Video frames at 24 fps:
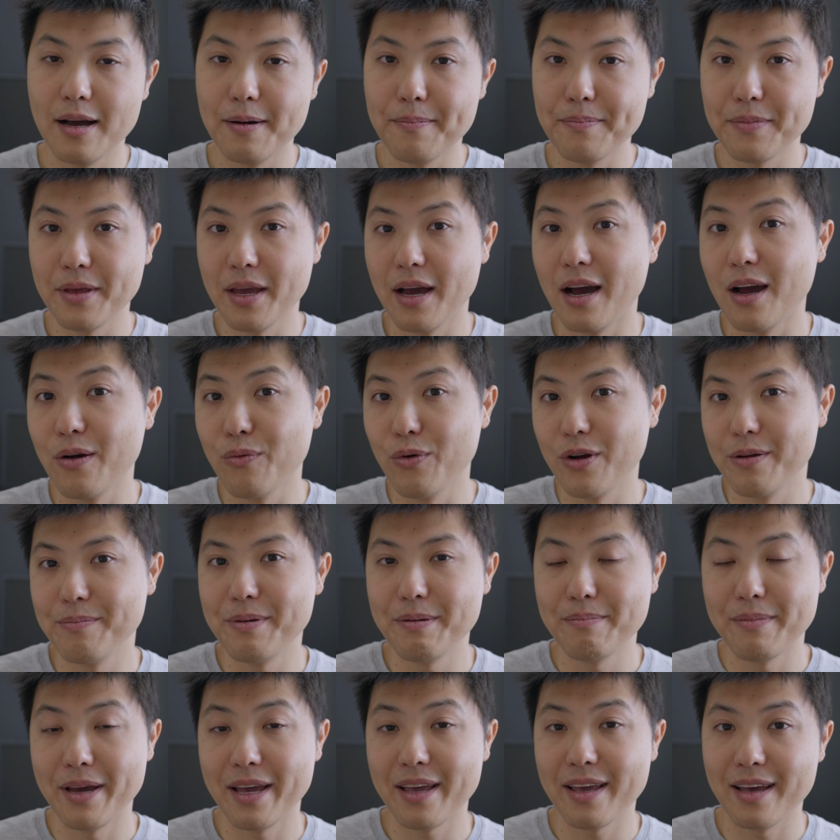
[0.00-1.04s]
Yeah, I won't
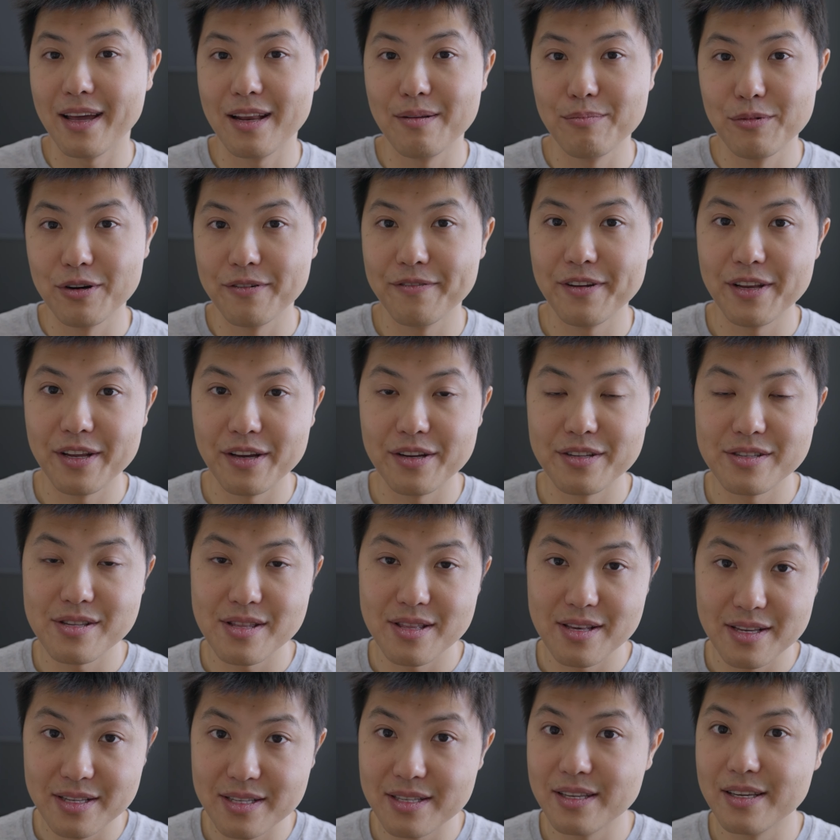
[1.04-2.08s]
be making any more
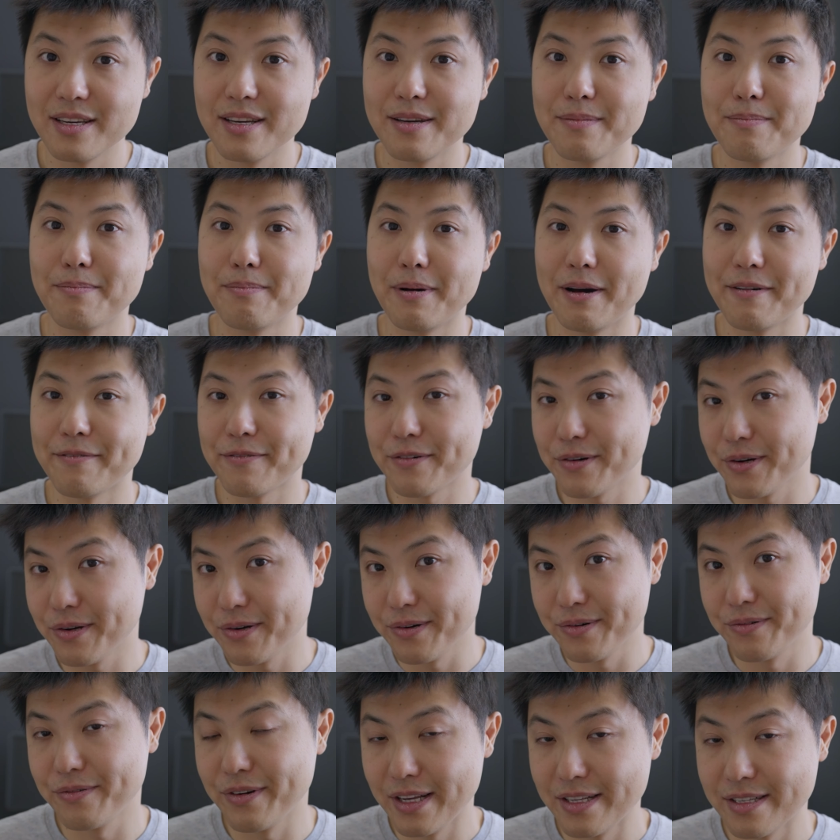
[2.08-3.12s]
videos this year, but for a
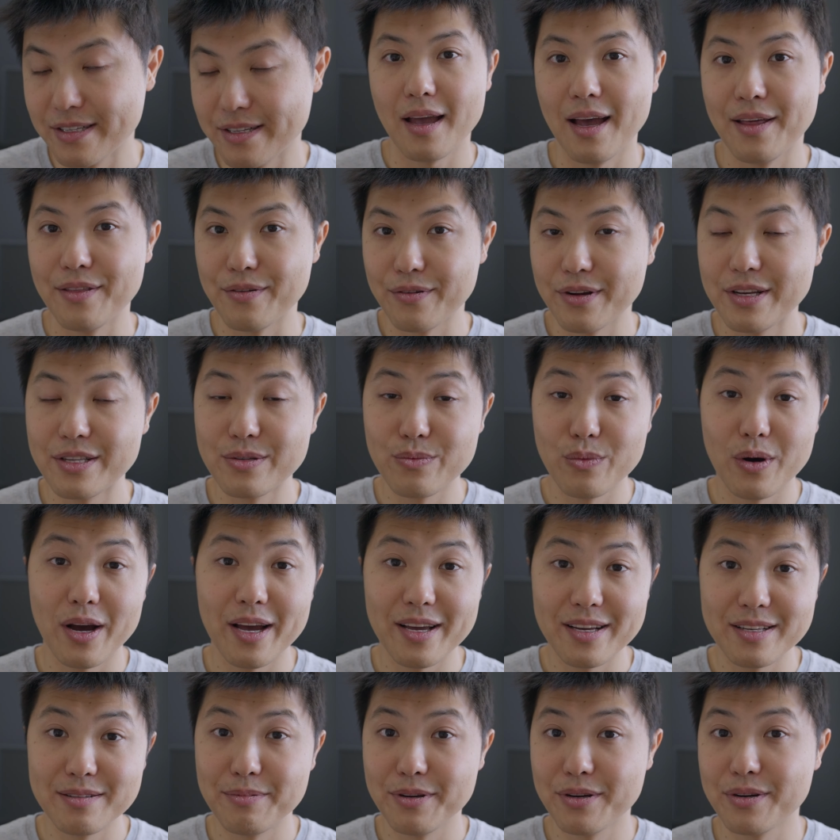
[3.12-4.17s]
good reason. And the reason why
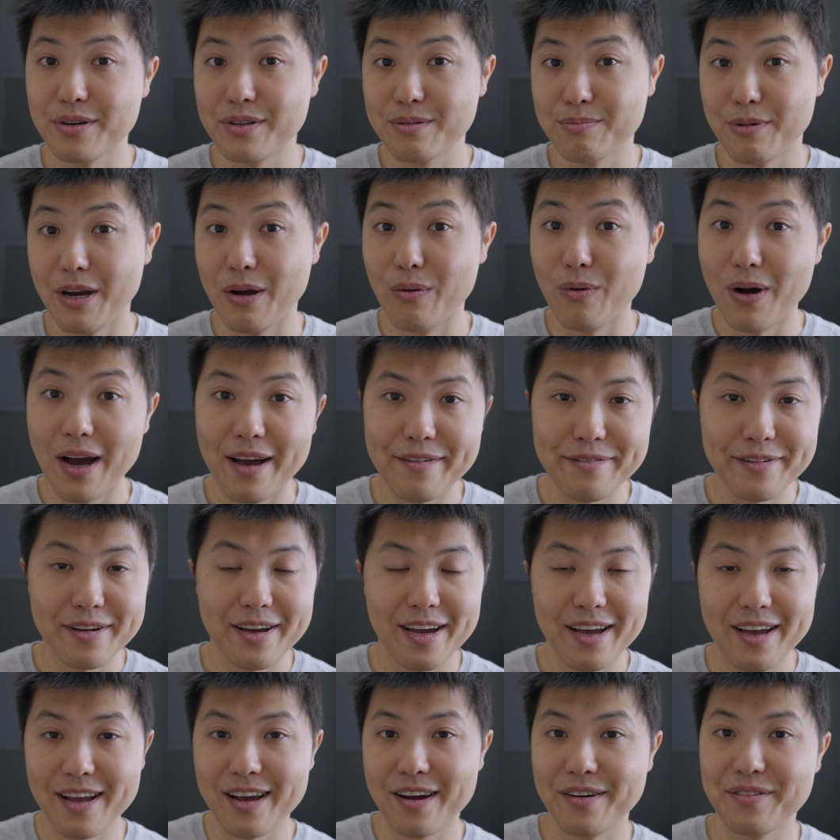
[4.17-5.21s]
is because my wife and
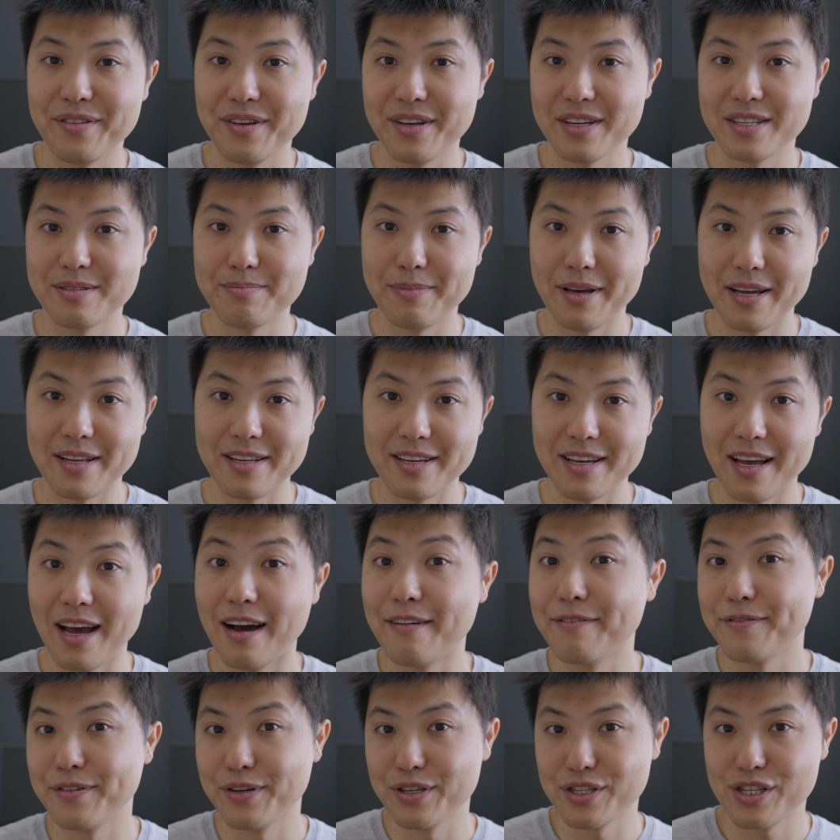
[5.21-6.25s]
I are currently expecting
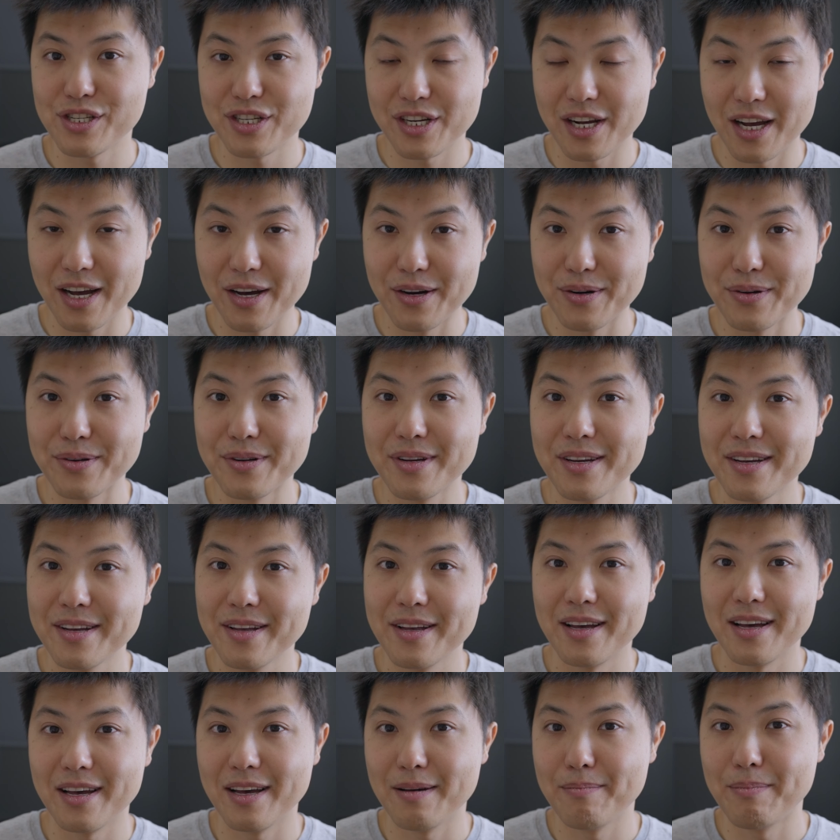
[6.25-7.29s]
our first child,
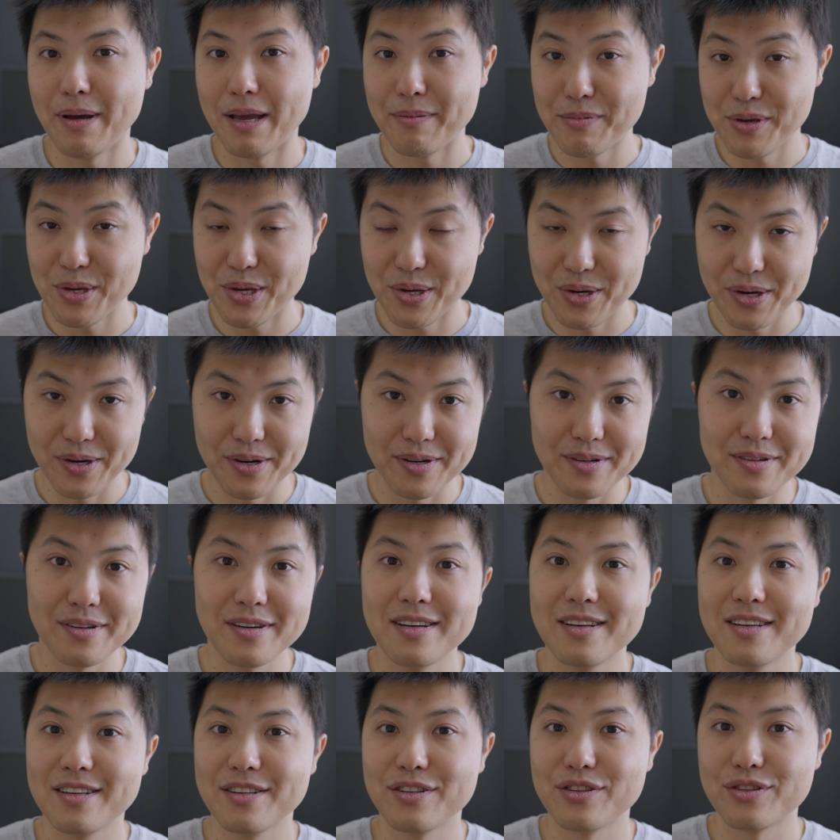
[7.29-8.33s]
a baby girl.
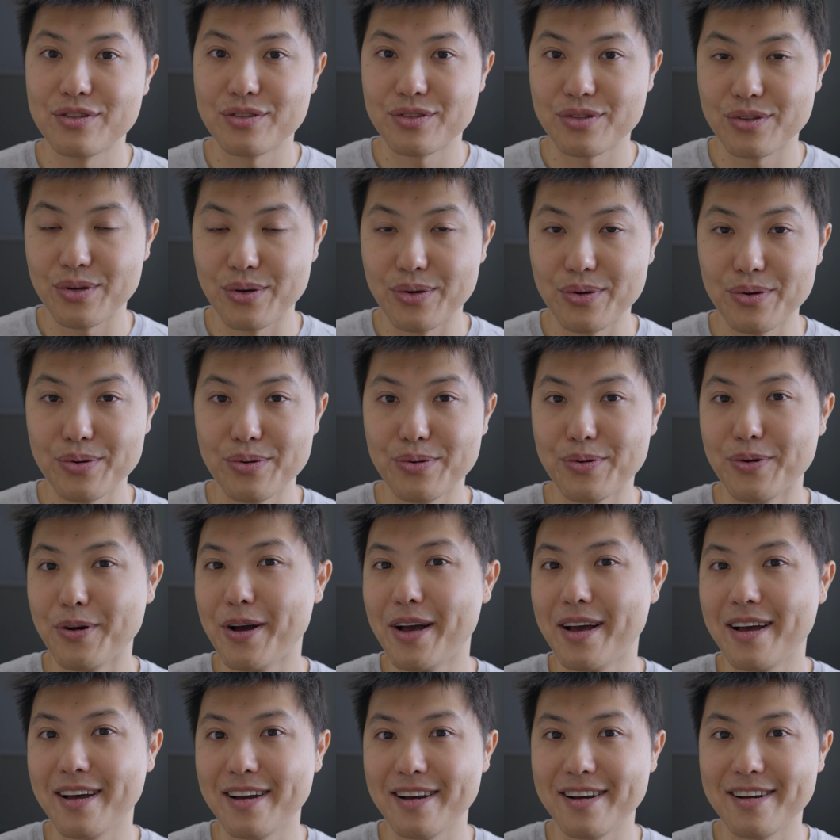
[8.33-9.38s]
So
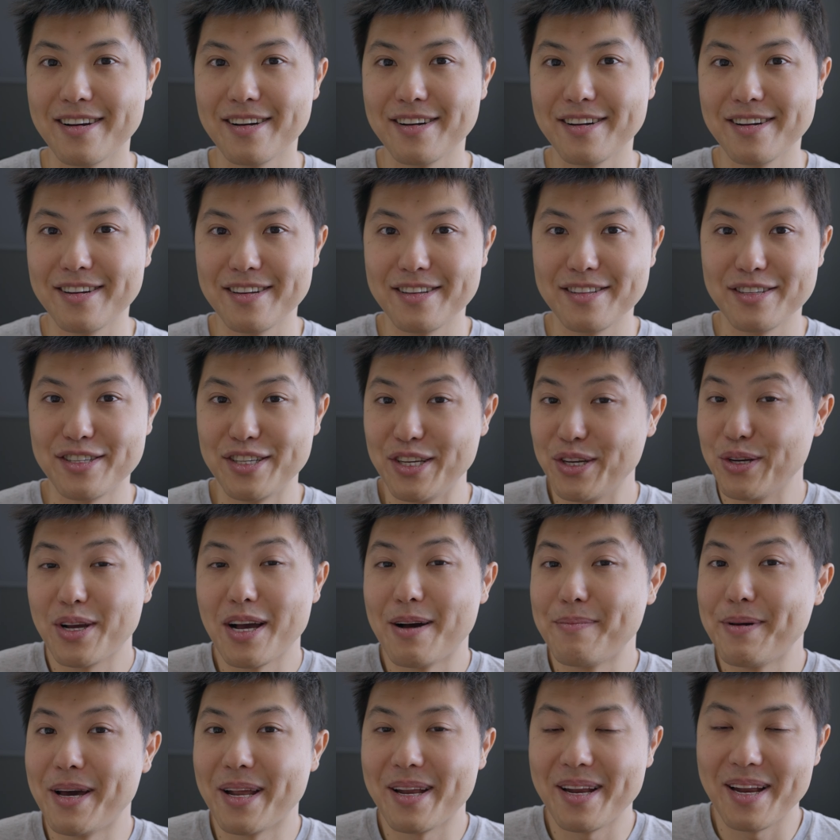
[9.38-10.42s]
she could
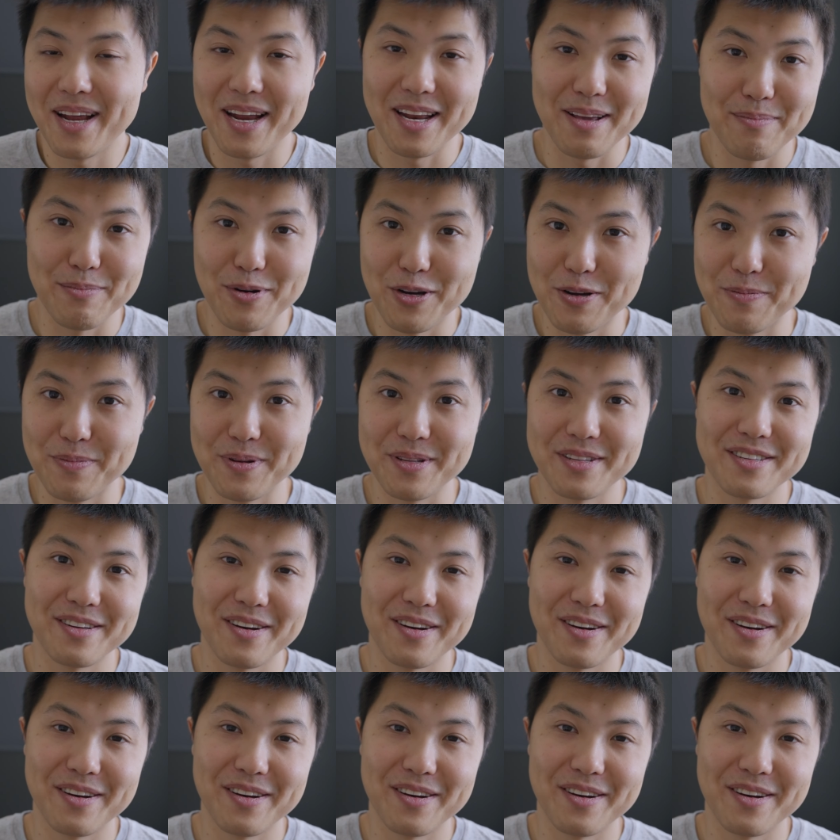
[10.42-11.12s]
come out at any moment.